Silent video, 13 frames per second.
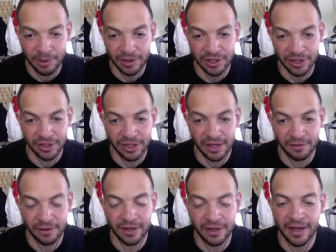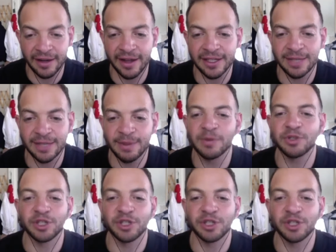another person's software. And
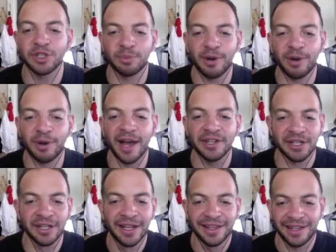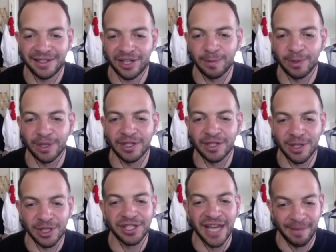like to me, it was surprising that
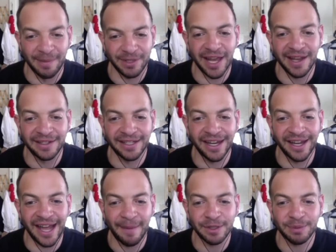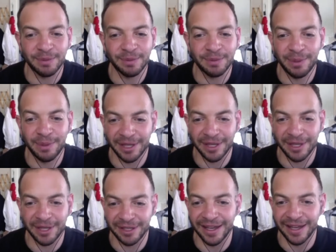Zuckerberg is using Snapchat and dating apps.
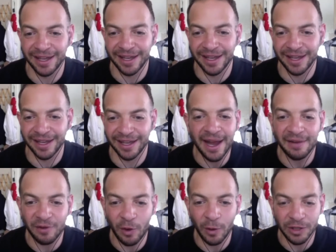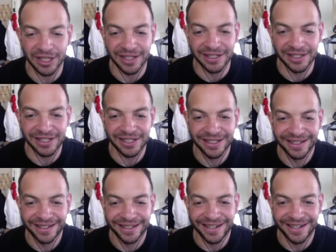But like looking back, of course he
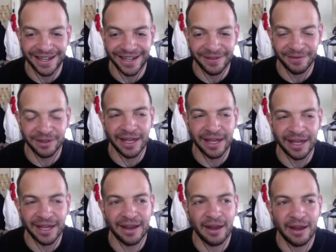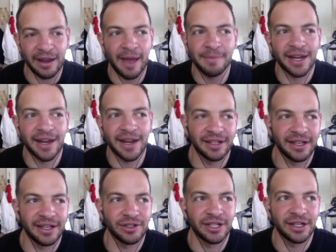is. Um, like Amazon
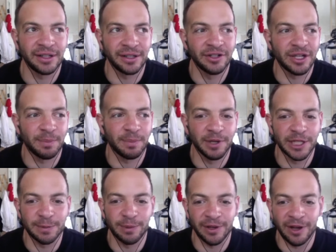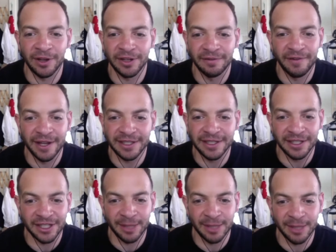has an interesting leadership principle called
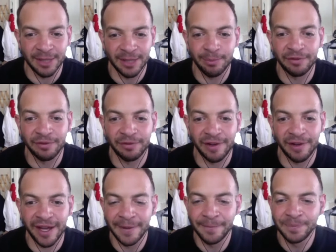invent and simplify,